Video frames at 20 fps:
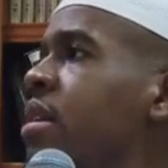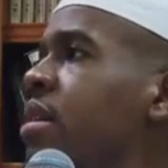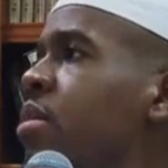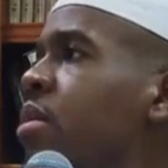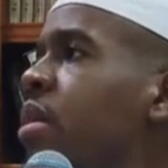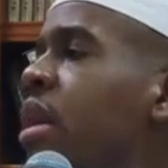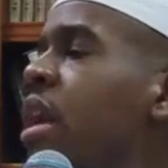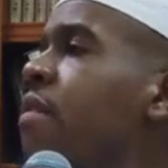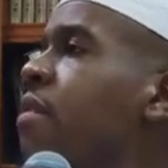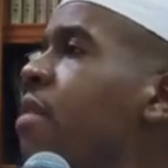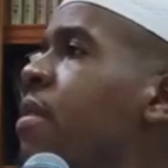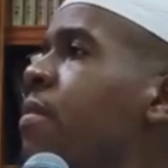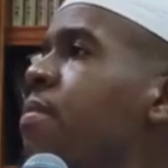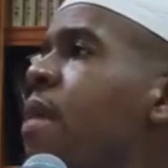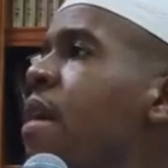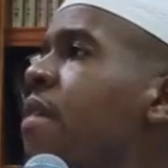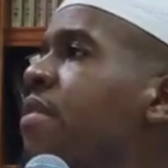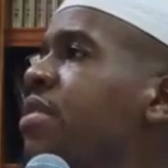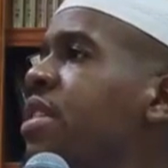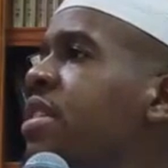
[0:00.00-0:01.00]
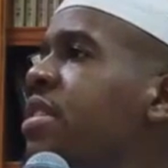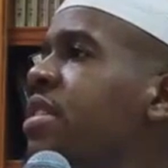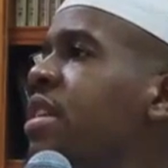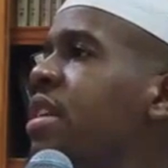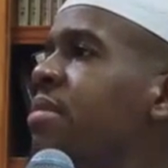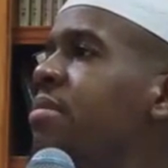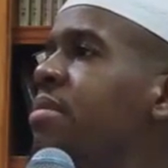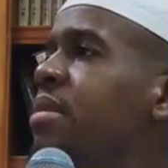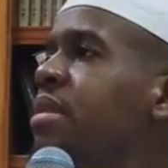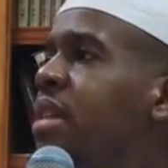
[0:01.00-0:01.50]
Whatever the
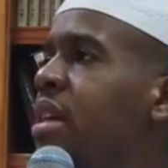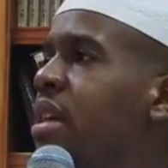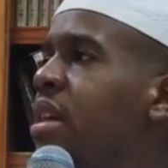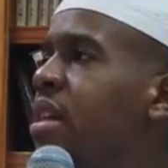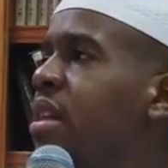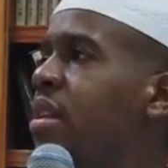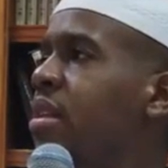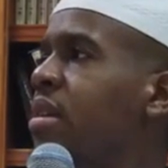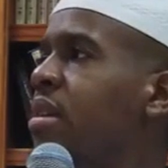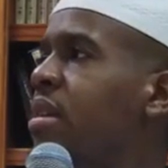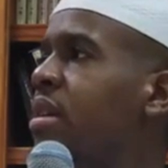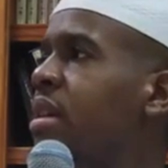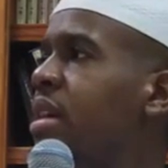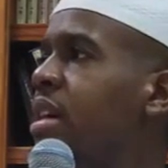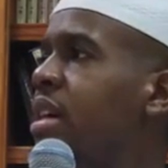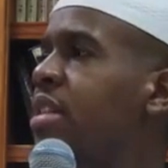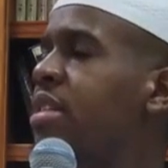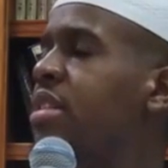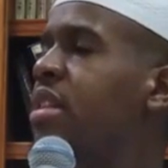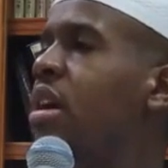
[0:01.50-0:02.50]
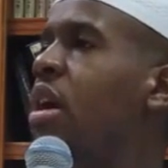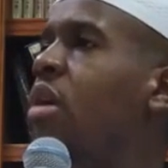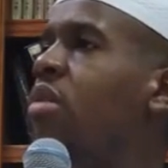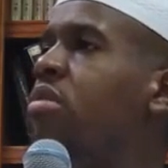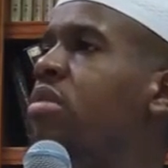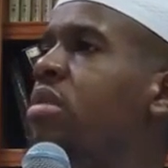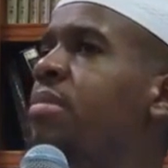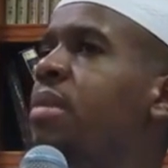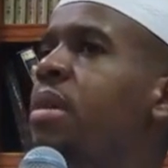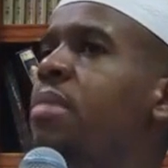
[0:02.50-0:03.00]
Prophet did, is the
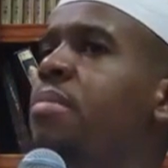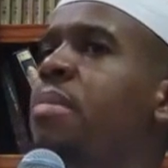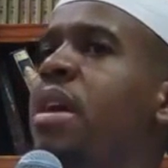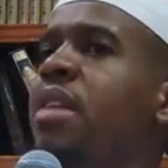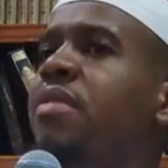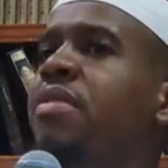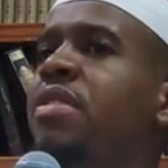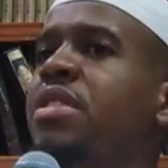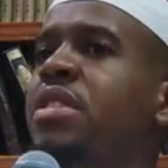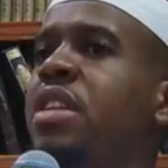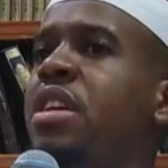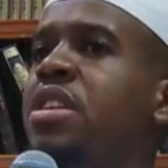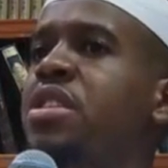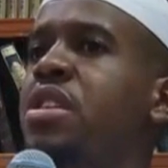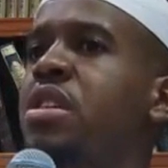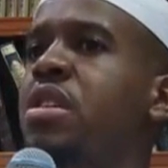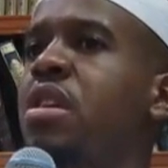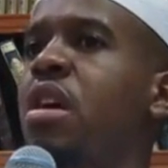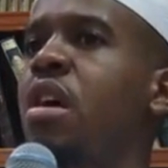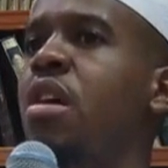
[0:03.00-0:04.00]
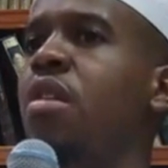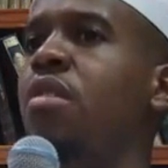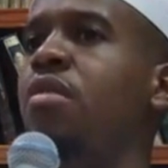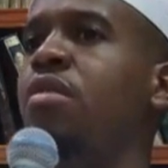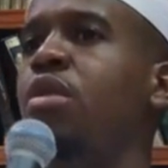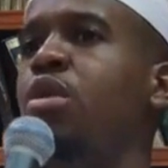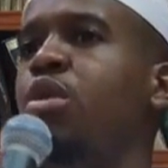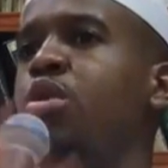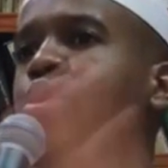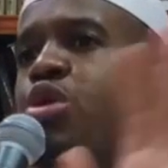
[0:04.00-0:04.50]
ultimate manifestation of
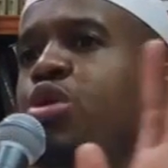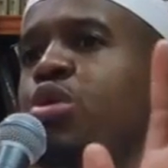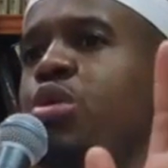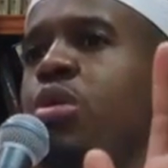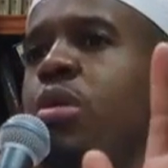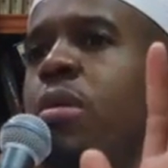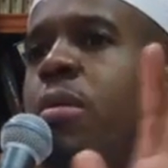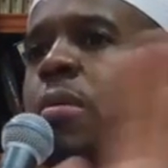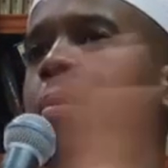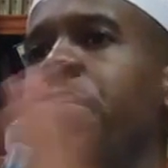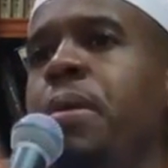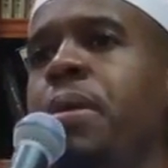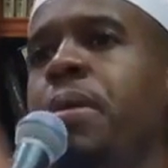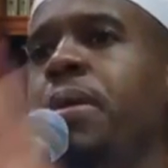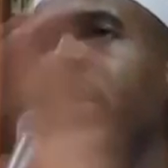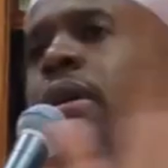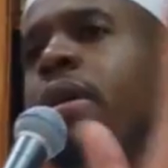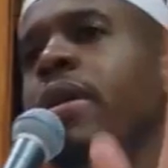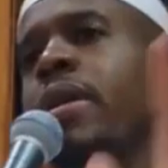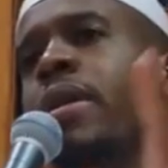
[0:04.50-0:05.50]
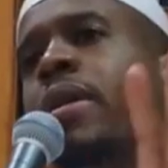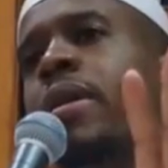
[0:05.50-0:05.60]
khushu', period.